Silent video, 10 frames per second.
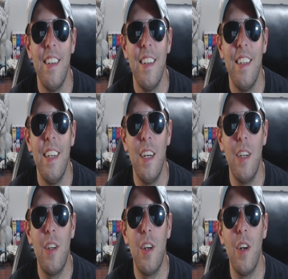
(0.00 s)
Now, you're
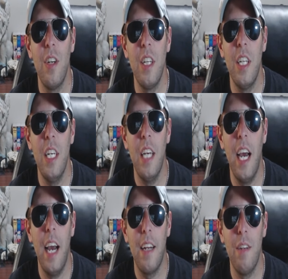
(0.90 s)
currently
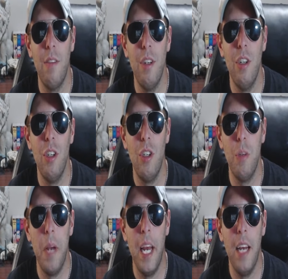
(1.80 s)
active in
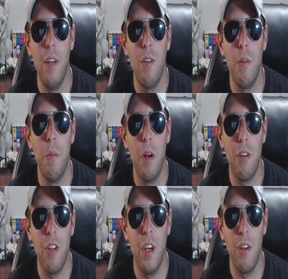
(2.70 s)
Japan's
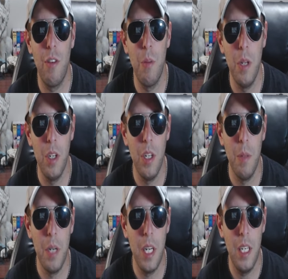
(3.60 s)
martial arts community,
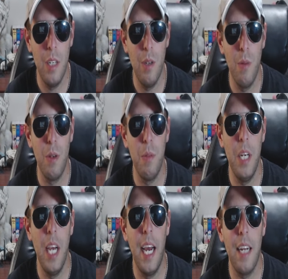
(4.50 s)
but I hear you want to be
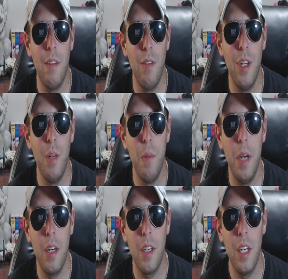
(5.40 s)
active in
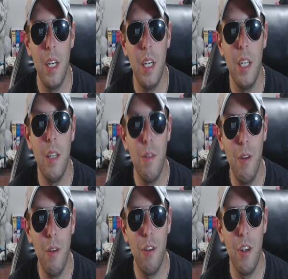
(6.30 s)
America in the
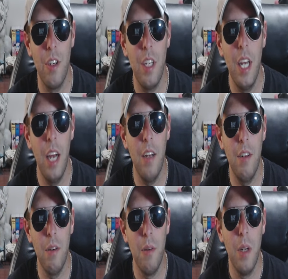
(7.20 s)
future. Yeah, I
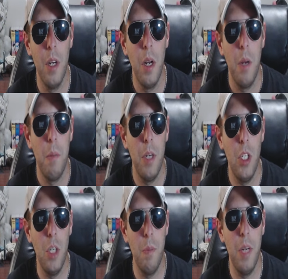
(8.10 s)
do. My
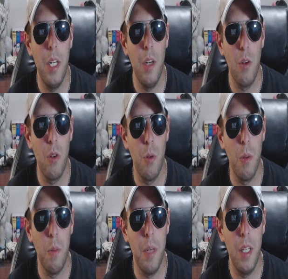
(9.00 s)
gym mate,
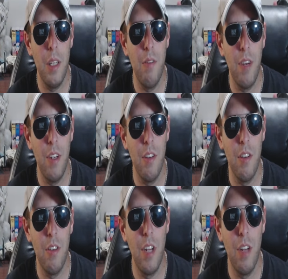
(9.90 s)
Okubo, mainly fights in the
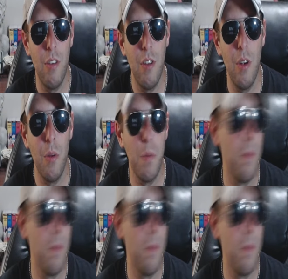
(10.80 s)
States, too.